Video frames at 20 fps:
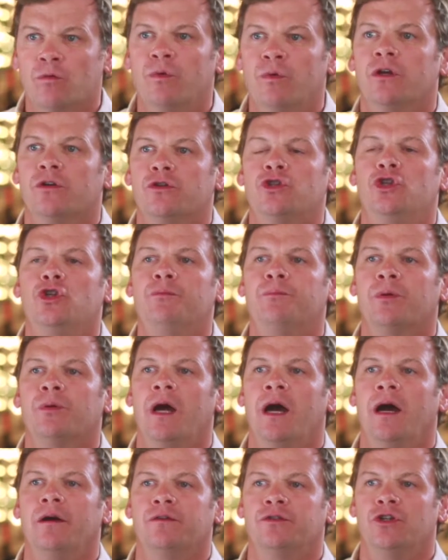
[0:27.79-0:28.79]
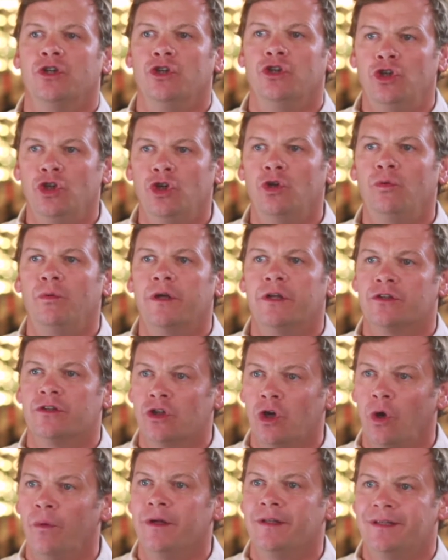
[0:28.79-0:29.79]
We are too proud to do what it's
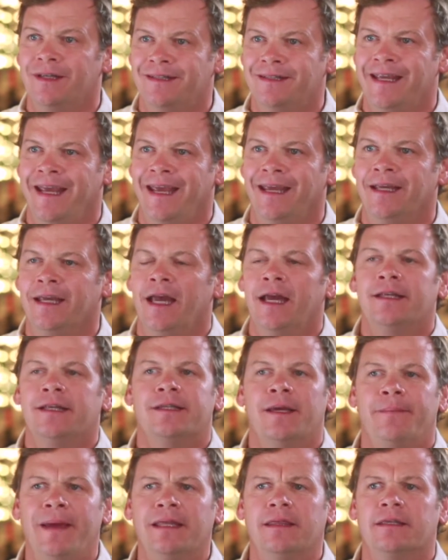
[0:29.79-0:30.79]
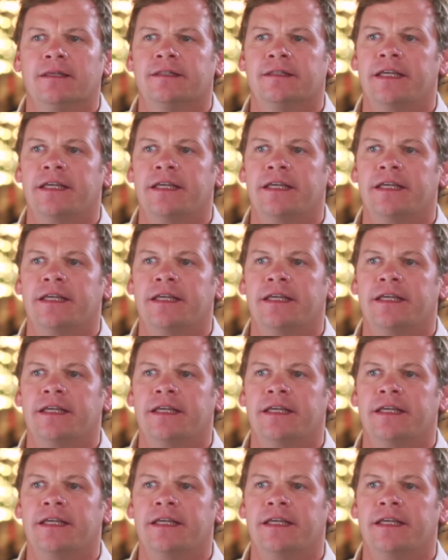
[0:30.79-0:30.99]
going to take to make the